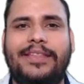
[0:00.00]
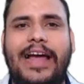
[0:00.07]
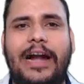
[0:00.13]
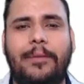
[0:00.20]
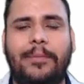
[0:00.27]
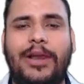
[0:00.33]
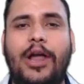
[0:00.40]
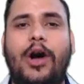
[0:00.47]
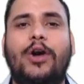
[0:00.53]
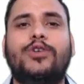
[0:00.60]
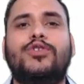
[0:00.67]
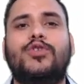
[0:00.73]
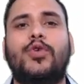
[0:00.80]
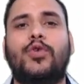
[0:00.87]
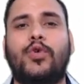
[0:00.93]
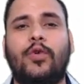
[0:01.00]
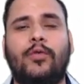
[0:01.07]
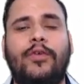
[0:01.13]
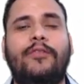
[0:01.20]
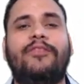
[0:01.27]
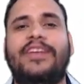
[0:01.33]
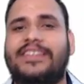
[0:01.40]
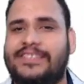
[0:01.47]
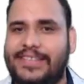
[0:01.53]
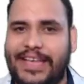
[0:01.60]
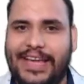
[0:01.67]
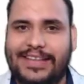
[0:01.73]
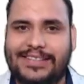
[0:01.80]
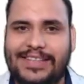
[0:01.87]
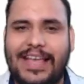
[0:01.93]
that belongs to
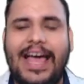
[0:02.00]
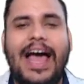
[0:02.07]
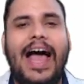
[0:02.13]
256